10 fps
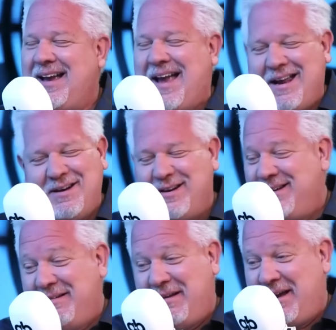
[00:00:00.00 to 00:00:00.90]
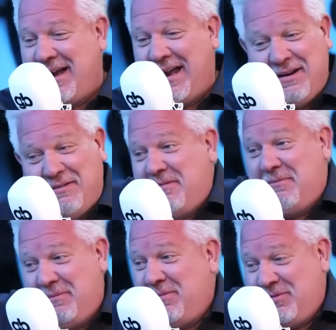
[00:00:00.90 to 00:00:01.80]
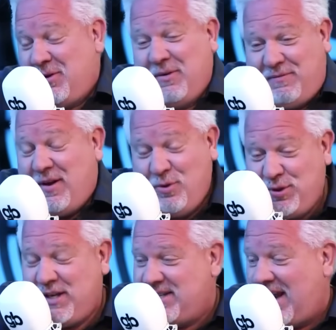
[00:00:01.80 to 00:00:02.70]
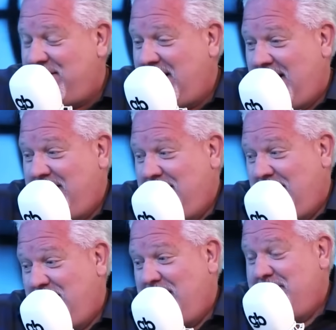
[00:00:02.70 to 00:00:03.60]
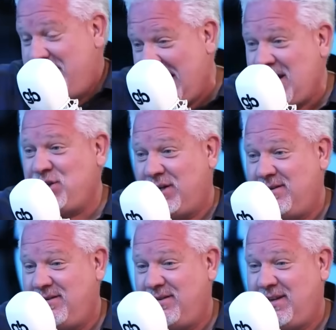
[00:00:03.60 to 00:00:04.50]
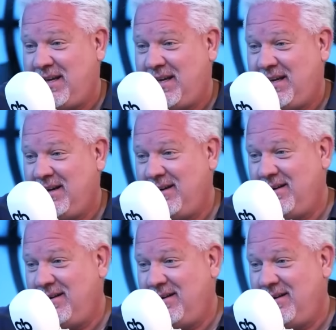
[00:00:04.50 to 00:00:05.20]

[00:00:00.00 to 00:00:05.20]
and and so if the Houthis have it, I, I would imagine the